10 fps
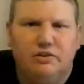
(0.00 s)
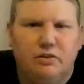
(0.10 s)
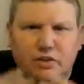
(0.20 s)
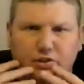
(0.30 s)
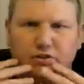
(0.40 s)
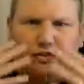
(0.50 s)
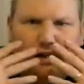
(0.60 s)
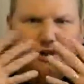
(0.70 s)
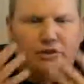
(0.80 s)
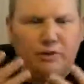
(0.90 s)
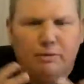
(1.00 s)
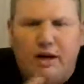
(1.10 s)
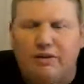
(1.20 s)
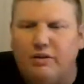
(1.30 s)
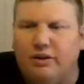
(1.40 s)
don't touch your face or your
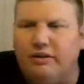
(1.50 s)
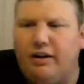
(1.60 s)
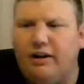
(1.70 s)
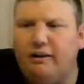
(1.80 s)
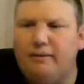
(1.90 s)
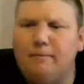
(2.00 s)
mouth or anything.